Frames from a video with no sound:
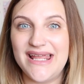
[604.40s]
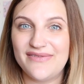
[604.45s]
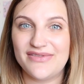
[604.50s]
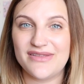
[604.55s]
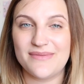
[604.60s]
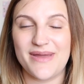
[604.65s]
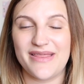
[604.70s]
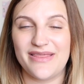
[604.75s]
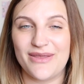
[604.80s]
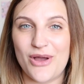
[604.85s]
leave
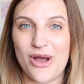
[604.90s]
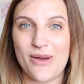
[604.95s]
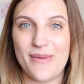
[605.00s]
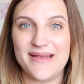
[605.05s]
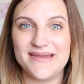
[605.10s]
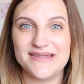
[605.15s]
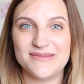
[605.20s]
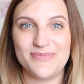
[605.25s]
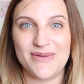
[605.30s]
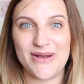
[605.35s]
them in the
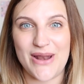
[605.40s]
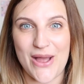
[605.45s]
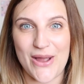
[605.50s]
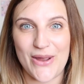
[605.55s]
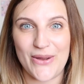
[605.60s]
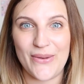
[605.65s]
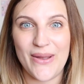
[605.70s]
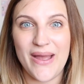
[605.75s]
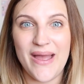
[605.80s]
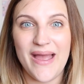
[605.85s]
comments
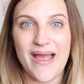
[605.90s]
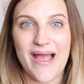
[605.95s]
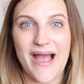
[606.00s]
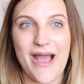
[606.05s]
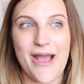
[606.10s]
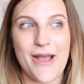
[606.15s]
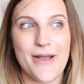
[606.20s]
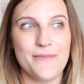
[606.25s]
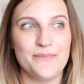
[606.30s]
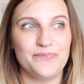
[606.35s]
below,
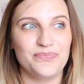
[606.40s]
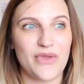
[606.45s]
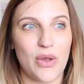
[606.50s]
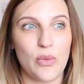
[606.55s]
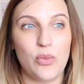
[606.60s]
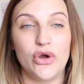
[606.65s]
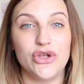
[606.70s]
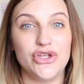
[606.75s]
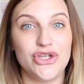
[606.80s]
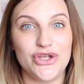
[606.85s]

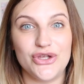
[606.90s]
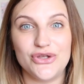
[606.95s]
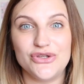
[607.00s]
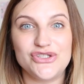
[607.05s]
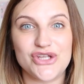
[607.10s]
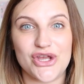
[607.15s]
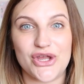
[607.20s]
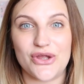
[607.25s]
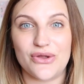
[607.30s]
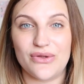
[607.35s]
what you
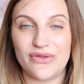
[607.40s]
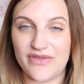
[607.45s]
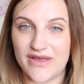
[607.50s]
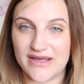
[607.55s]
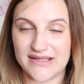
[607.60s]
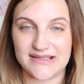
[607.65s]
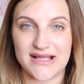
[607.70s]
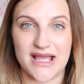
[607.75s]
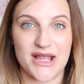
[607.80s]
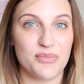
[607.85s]
do
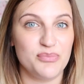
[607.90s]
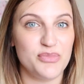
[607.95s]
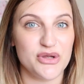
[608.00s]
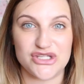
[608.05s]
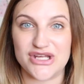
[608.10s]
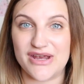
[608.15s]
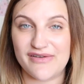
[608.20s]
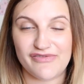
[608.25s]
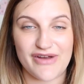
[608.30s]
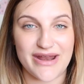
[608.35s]
that's like
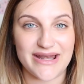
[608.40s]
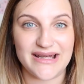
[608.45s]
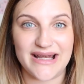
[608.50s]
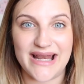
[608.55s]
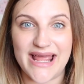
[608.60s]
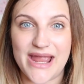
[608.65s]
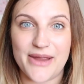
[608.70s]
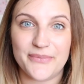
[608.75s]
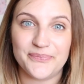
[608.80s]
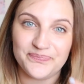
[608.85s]
budget
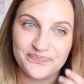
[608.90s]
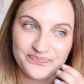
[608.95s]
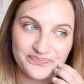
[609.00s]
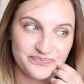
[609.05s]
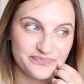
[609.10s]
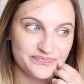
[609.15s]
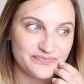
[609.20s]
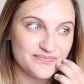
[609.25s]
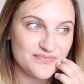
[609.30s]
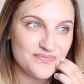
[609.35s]
friendly
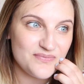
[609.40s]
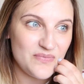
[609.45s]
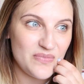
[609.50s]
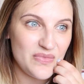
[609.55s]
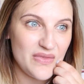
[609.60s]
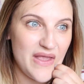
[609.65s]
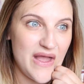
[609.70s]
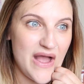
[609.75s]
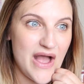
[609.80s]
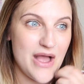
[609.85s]

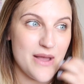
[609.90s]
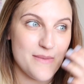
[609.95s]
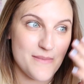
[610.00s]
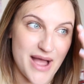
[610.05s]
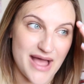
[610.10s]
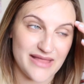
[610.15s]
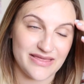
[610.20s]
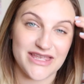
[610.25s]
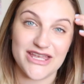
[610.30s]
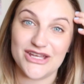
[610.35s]

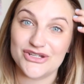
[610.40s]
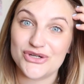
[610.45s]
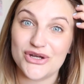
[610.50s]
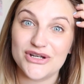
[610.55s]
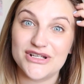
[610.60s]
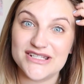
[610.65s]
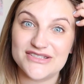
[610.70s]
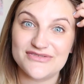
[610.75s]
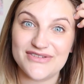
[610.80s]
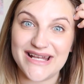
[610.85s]
and that your
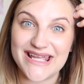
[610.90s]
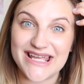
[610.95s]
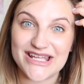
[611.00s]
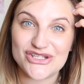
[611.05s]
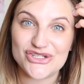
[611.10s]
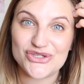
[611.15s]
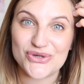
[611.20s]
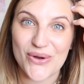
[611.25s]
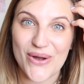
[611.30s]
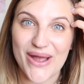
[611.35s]
toddlers really
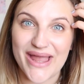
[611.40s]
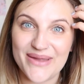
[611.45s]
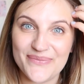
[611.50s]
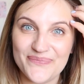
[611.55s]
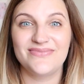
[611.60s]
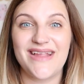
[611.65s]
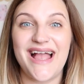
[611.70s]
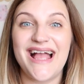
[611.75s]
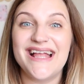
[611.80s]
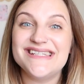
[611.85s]
enjoy.
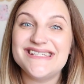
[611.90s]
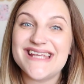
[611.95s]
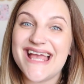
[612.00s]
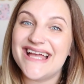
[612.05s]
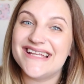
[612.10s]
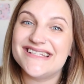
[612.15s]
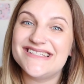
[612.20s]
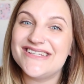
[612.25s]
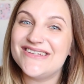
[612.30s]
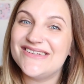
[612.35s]
And
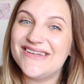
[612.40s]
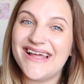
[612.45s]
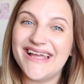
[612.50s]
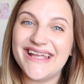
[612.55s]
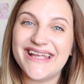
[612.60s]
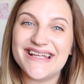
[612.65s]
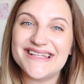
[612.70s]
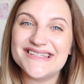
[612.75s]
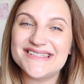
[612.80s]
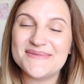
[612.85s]
yeah, do
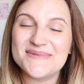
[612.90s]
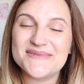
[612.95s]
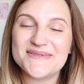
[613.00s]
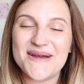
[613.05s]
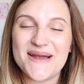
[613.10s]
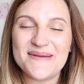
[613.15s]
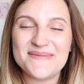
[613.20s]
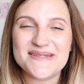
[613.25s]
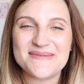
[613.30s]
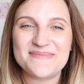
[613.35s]
like and
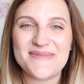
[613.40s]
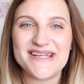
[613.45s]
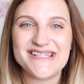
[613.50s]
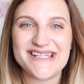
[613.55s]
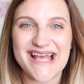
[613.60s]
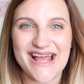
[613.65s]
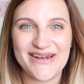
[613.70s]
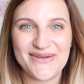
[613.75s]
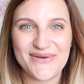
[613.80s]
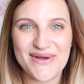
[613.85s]
subscribe to my
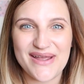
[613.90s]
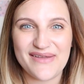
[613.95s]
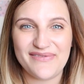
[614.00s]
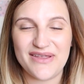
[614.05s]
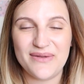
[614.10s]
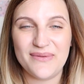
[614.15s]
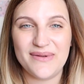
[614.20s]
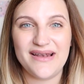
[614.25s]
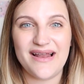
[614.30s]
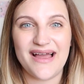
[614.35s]
channel
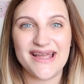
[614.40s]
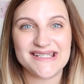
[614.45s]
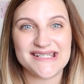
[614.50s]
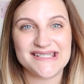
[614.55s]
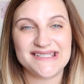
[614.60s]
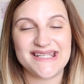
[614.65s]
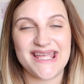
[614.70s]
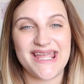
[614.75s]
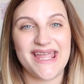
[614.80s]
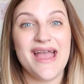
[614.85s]
if you would like
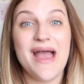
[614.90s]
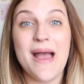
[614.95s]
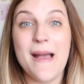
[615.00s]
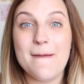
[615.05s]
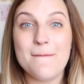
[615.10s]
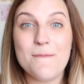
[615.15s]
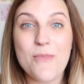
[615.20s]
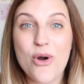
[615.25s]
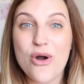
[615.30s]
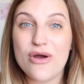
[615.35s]
to see
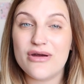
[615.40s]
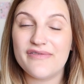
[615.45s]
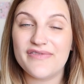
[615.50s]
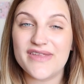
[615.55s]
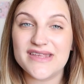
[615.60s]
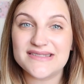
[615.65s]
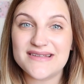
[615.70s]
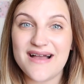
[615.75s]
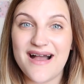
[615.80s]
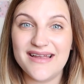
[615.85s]
more of
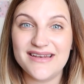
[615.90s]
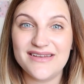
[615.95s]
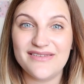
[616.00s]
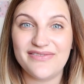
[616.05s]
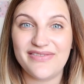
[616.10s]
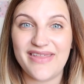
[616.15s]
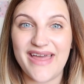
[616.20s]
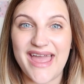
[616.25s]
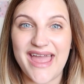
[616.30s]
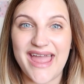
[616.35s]
this kind
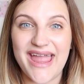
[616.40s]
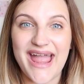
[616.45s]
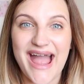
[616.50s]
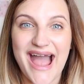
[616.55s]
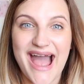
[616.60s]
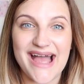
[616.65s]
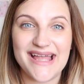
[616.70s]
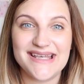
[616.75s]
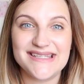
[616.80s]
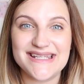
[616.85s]
of thing,
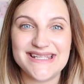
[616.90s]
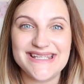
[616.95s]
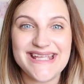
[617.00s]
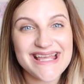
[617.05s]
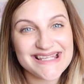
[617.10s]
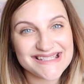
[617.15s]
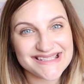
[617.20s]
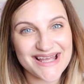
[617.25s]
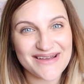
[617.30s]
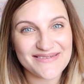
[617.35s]
and
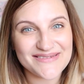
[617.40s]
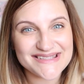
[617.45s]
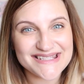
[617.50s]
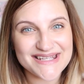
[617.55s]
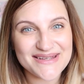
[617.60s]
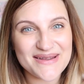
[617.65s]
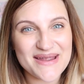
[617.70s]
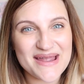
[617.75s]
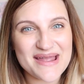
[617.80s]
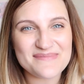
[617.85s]
yes, I will
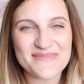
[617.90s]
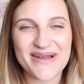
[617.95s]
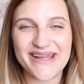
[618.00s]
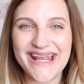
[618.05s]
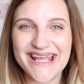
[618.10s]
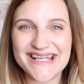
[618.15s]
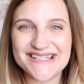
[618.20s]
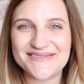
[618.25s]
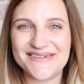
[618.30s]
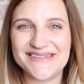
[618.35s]
see you in my
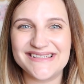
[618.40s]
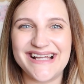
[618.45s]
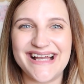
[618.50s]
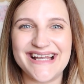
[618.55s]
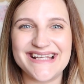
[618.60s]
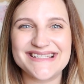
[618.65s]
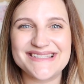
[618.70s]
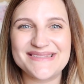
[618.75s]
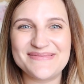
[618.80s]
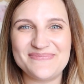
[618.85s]
next one,
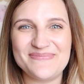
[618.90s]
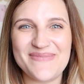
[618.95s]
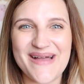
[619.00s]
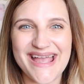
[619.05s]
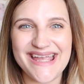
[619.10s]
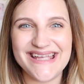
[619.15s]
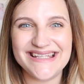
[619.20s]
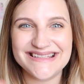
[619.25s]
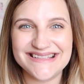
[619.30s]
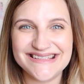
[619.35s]
guys.
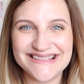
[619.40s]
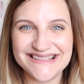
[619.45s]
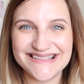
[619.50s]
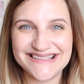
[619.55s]
Bye.